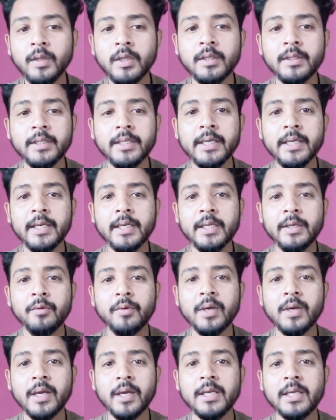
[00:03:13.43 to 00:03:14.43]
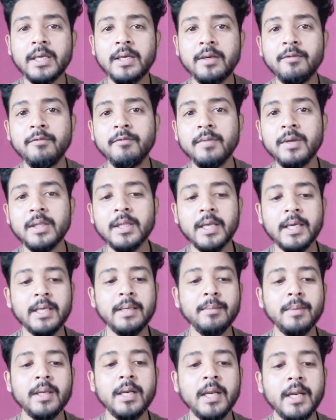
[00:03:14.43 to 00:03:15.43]
then you can give me the
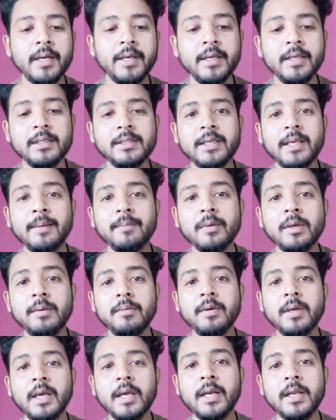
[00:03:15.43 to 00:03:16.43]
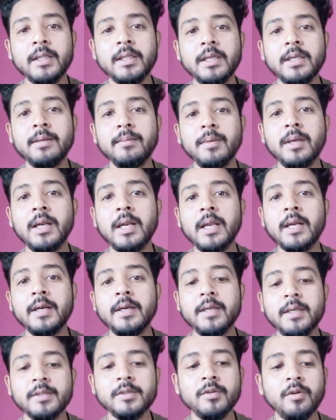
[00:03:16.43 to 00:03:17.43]
email address. I am giving another email
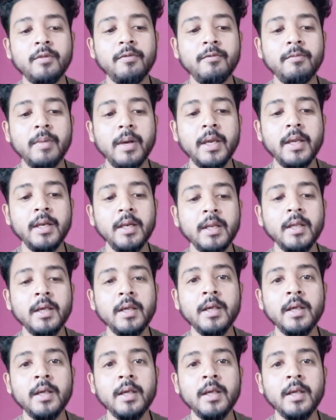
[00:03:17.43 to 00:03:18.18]
address of mine